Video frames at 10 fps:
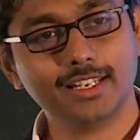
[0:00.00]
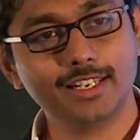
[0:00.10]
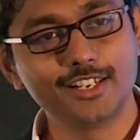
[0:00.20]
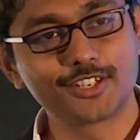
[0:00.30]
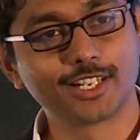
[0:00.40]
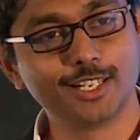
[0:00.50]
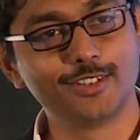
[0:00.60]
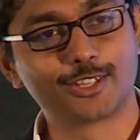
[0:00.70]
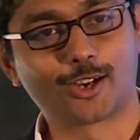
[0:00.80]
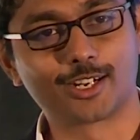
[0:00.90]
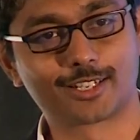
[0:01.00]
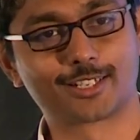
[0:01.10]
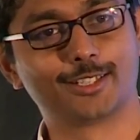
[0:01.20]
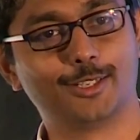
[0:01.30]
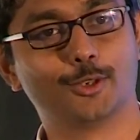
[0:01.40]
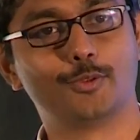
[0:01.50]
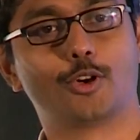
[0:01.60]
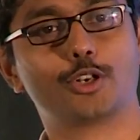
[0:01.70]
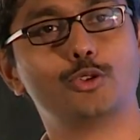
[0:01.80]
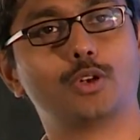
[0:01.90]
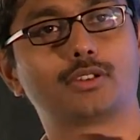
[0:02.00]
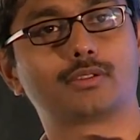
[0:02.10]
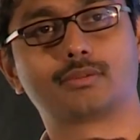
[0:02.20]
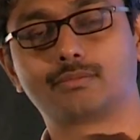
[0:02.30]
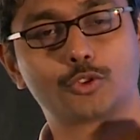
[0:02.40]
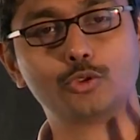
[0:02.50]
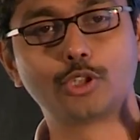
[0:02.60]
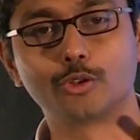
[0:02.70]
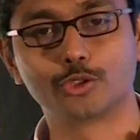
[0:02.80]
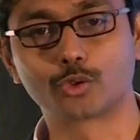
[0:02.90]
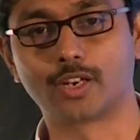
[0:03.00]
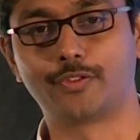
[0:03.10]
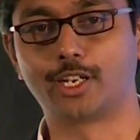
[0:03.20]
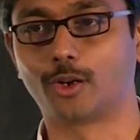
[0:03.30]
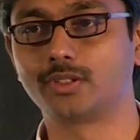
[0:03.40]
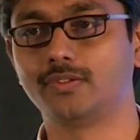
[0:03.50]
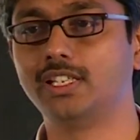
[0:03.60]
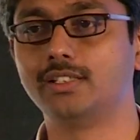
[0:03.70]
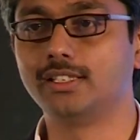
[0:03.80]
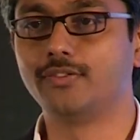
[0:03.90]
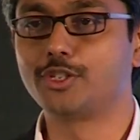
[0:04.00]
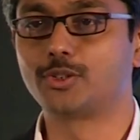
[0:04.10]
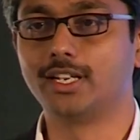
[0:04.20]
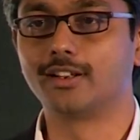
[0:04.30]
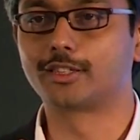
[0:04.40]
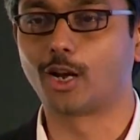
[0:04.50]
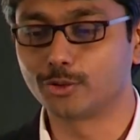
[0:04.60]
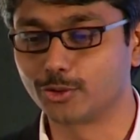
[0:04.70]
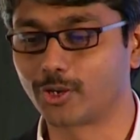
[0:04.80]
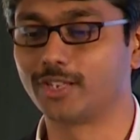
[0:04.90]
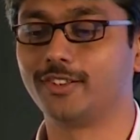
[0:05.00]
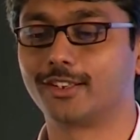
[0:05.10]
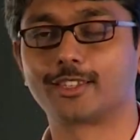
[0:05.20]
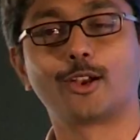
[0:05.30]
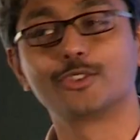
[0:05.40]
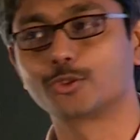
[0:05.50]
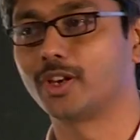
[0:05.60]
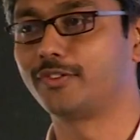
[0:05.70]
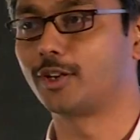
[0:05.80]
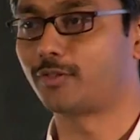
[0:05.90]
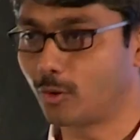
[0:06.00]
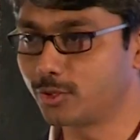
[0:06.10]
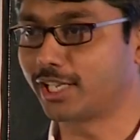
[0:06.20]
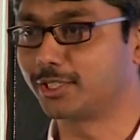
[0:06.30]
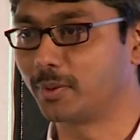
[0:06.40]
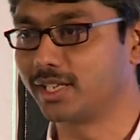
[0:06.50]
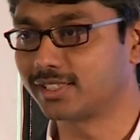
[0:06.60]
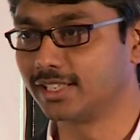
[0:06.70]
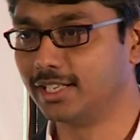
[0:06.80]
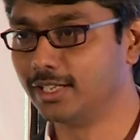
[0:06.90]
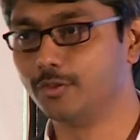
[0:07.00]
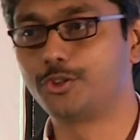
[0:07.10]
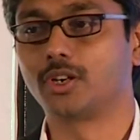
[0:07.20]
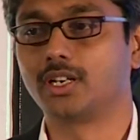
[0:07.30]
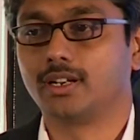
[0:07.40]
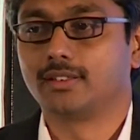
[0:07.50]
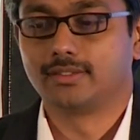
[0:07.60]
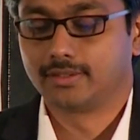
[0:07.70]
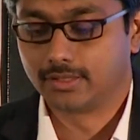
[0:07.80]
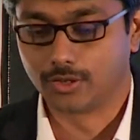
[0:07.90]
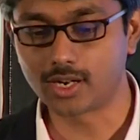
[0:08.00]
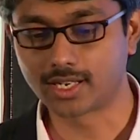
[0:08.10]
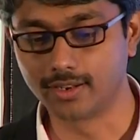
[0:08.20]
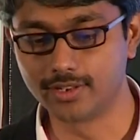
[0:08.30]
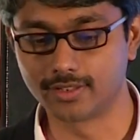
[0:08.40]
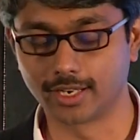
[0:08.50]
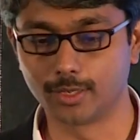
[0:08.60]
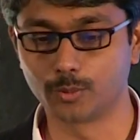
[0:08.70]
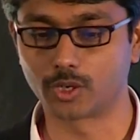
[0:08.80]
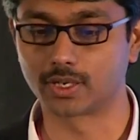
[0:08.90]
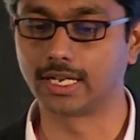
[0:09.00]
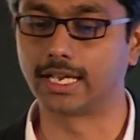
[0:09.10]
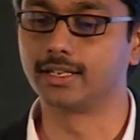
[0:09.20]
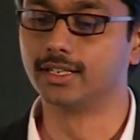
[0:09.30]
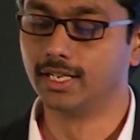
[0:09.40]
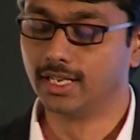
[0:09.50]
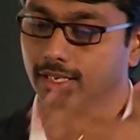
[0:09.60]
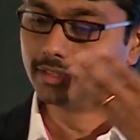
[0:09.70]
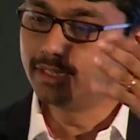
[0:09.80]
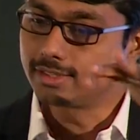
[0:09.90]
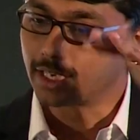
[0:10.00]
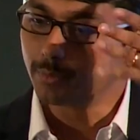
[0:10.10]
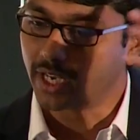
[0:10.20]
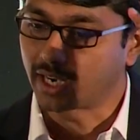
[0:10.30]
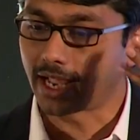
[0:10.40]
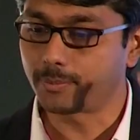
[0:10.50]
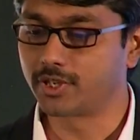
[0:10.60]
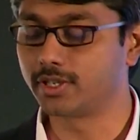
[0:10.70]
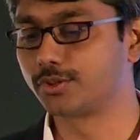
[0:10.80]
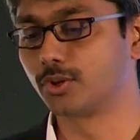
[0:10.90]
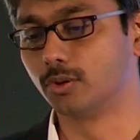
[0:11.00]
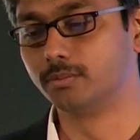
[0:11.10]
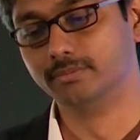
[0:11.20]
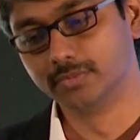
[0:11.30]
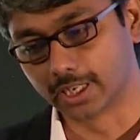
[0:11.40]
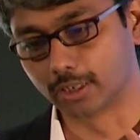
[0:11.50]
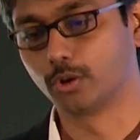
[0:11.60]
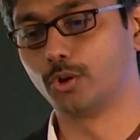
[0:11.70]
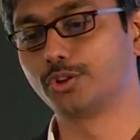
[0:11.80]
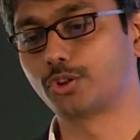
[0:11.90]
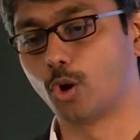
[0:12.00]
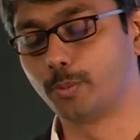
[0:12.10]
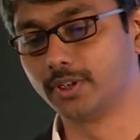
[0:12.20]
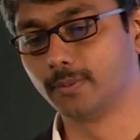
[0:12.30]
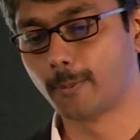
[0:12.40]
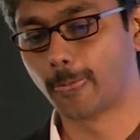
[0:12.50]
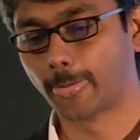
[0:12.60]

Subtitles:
initially we thought, we want to do a 2,000 square feet house. We eventually did 1,000 square feet, 1,000 square feet of outside space, which are not conditioning anymore. And these can be adapted, so they can close, open.